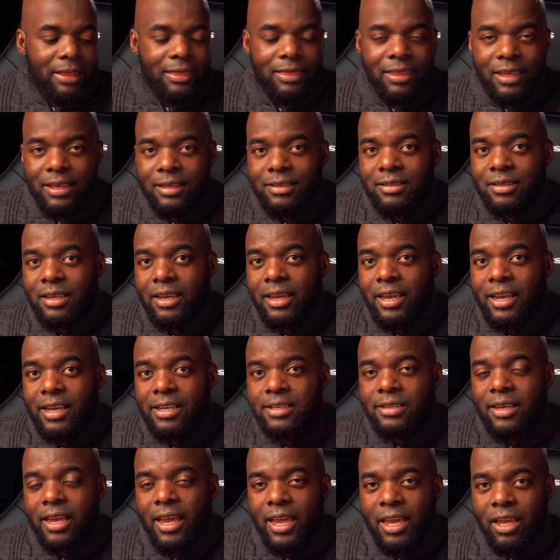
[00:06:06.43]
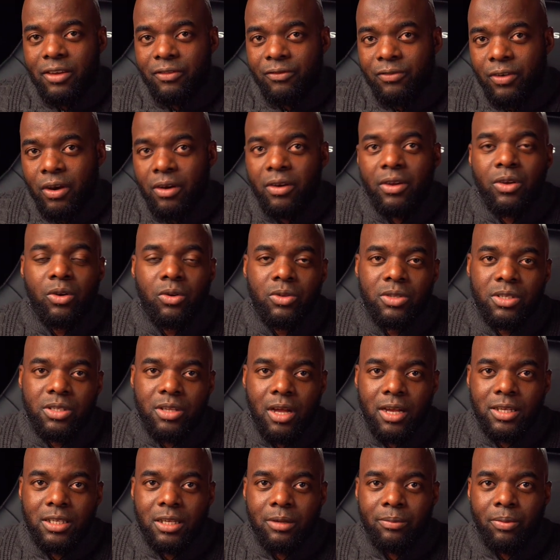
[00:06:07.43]
this is a very good
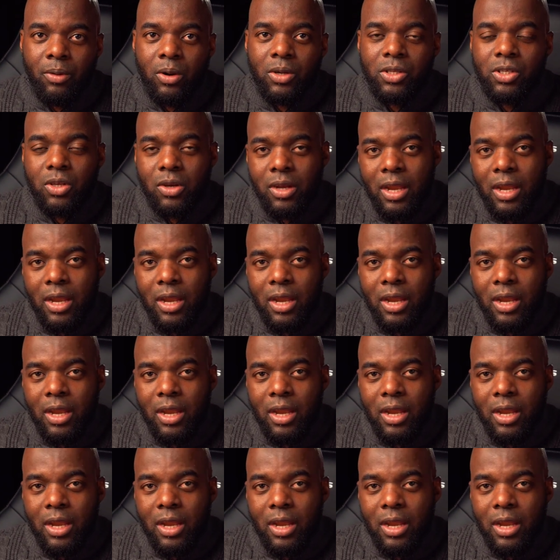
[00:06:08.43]
starting point.